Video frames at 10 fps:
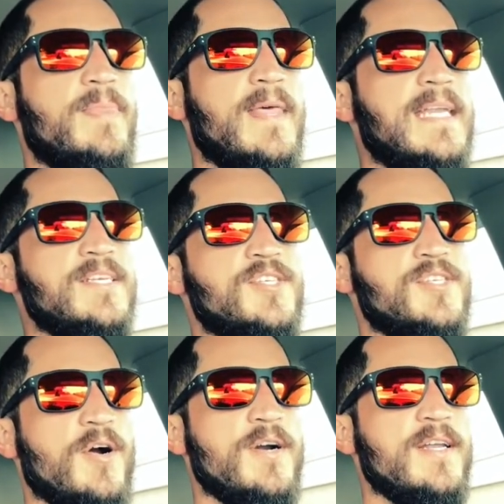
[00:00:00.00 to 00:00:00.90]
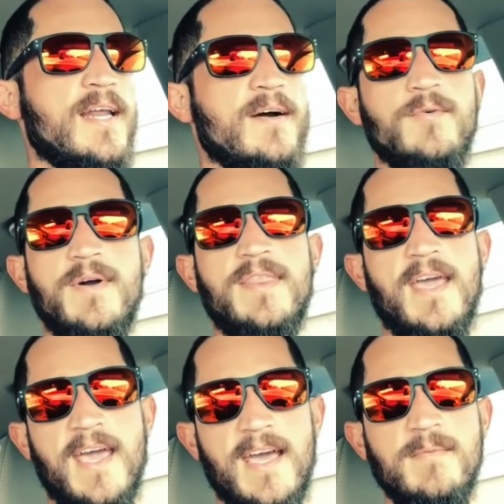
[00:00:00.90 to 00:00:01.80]
And it started out with
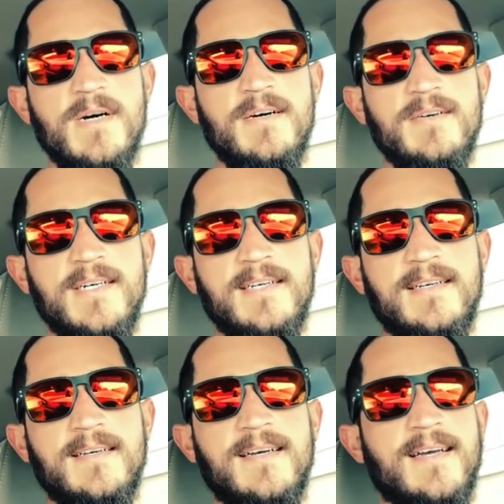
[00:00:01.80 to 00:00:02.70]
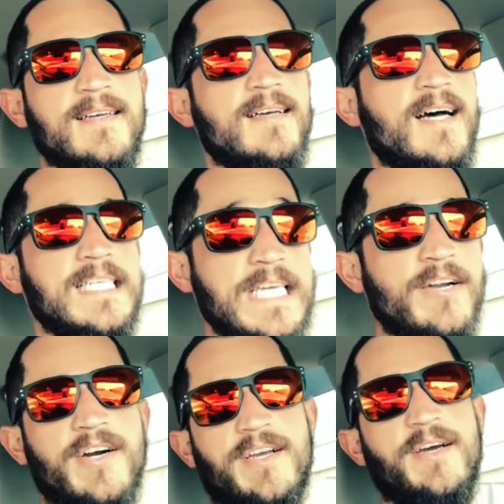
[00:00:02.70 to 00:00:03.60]
ammo a
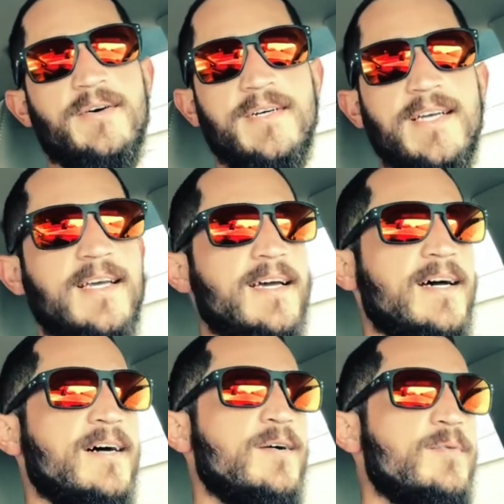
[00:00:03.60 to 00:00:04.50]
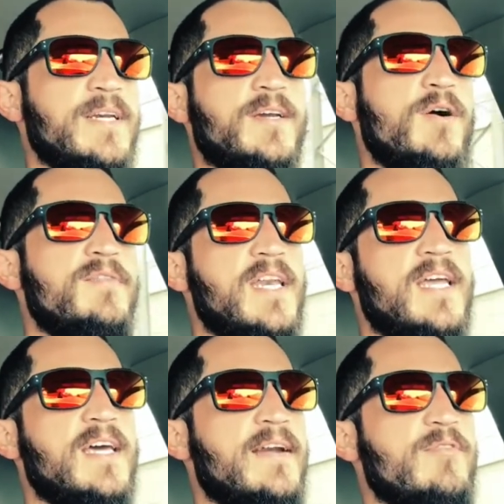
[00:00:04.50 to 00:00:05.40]
year ago. When COVID
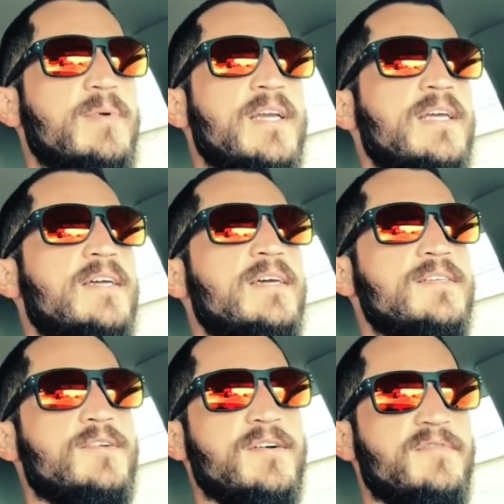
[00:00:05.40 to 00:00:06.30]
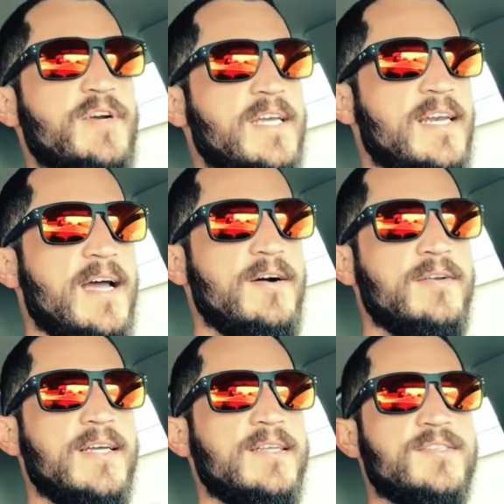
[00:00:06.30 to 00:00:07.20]
hit, everybody started freaking
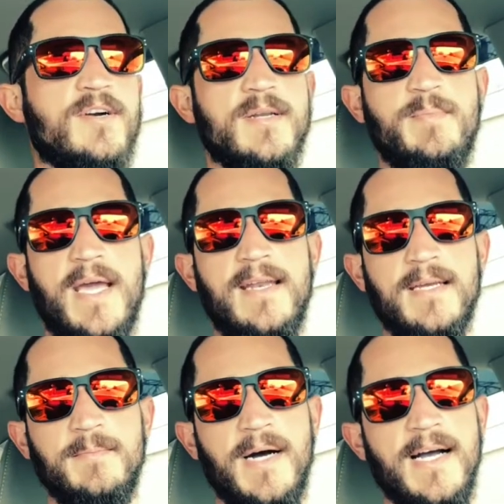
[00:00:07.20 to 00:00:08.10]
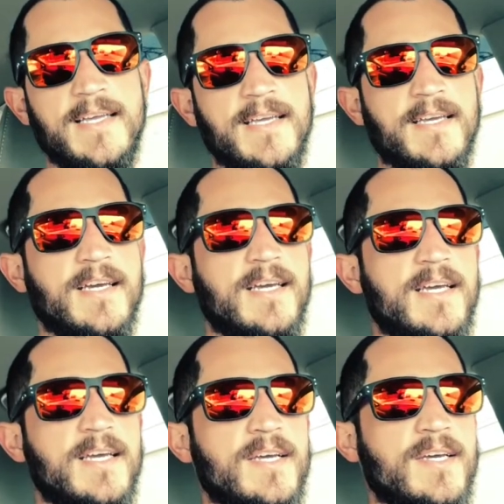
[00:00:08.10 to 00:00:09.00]
out and started panic buying.
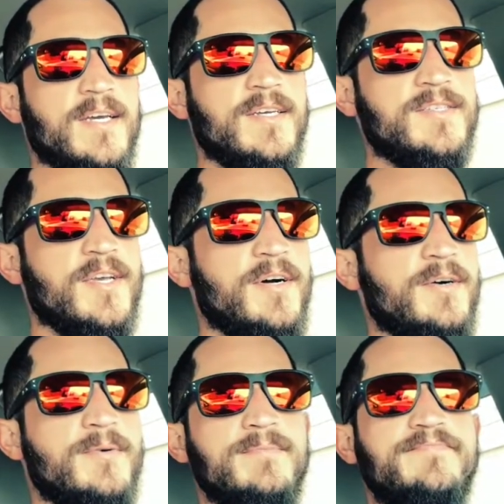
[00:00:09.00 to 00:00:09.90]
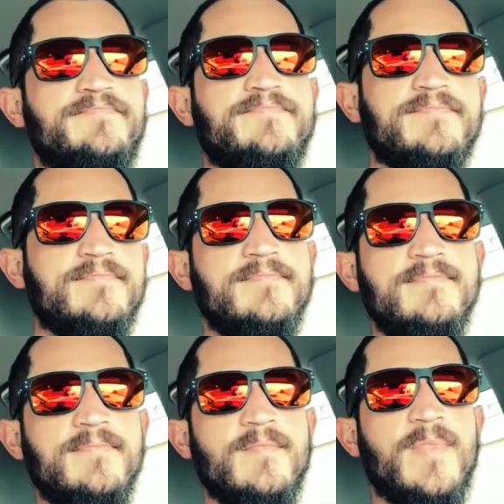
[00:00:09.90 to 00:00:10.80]
So
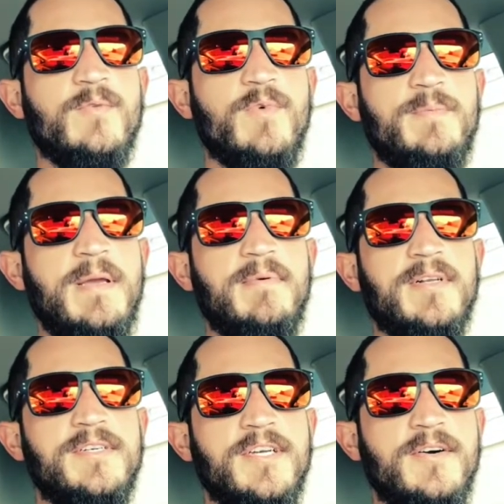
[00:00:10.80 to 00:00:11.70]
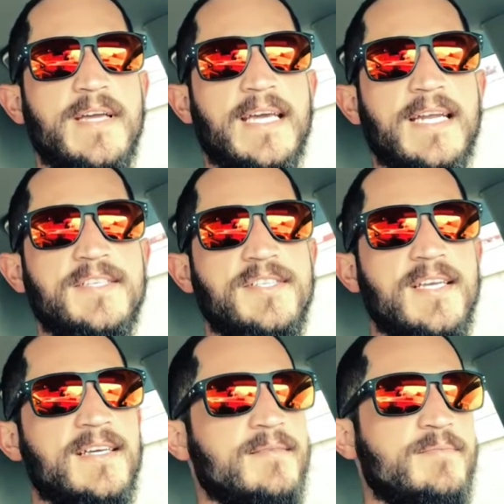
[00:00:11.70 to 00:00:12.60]
what people are doing, and I
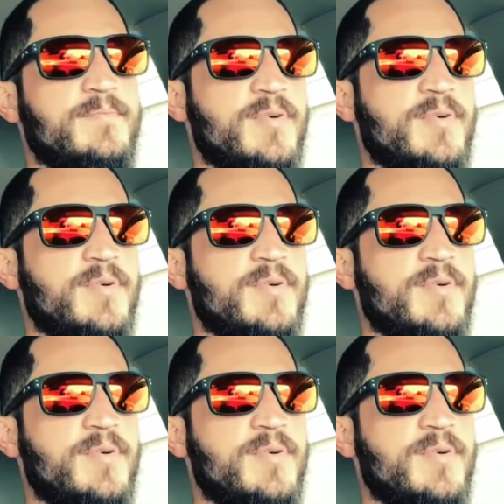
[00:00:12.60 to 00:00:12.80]
see it